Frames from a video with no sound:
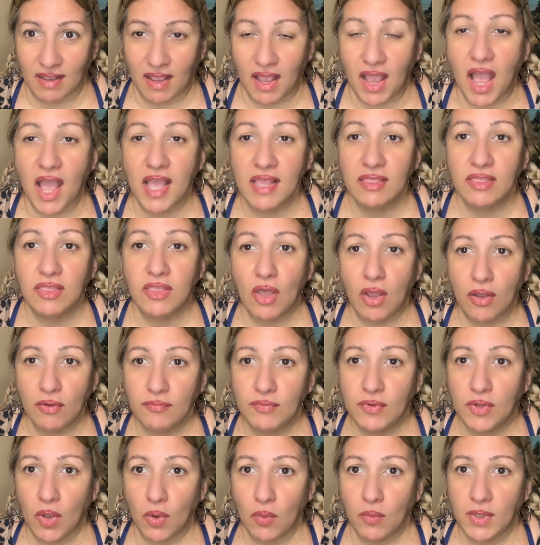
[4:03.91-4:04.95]
I
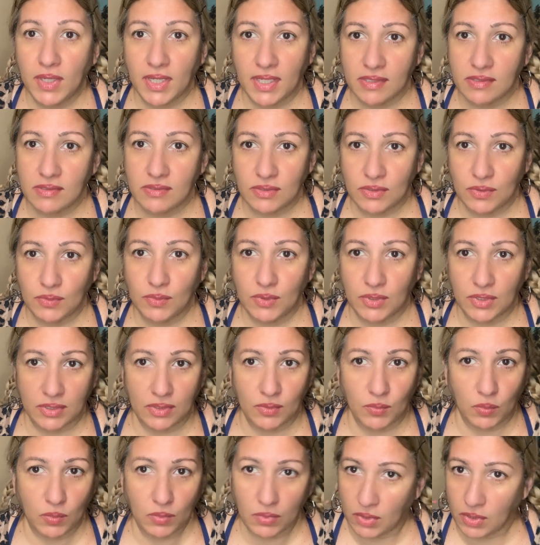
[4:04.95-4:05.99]
love going into
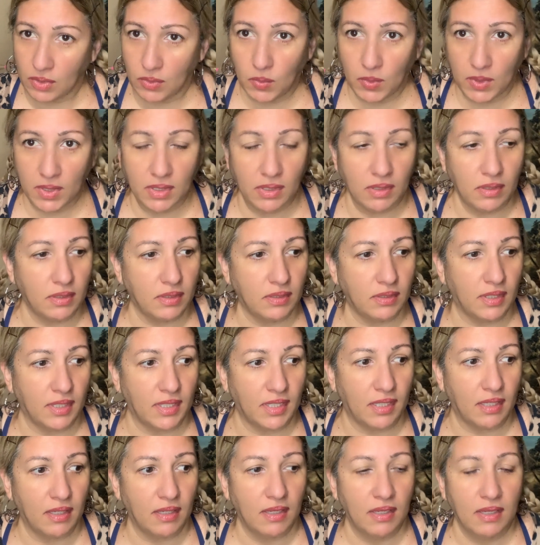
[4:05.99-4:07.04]
Goodwill and
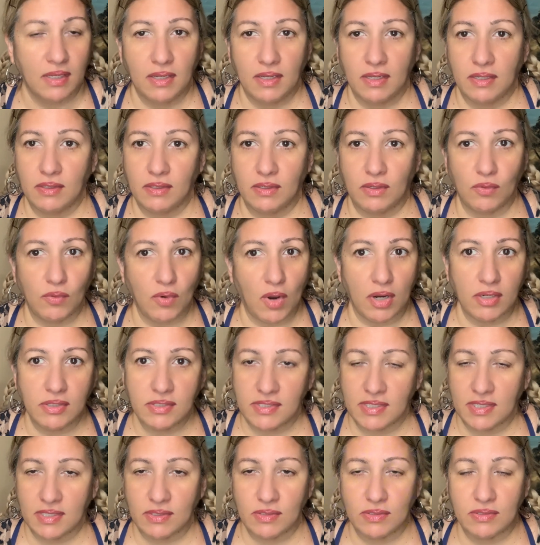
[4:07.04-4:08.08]
like garage
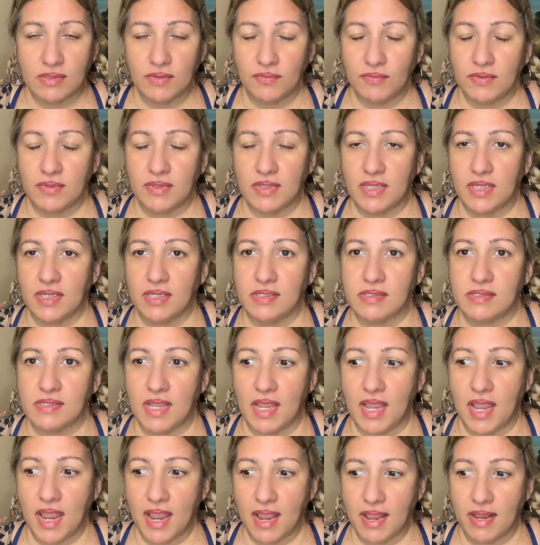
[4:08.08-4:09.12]
sales, different things,
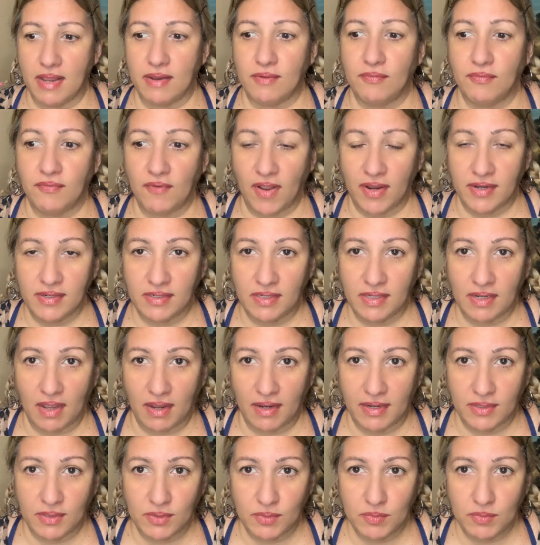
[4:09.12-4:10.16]
and finding
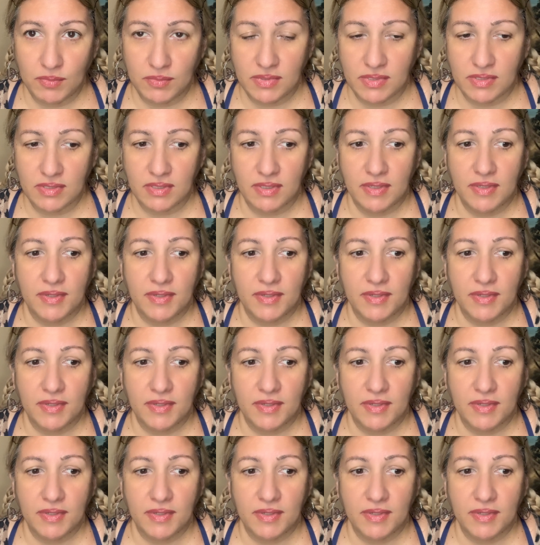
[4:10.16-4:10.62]
items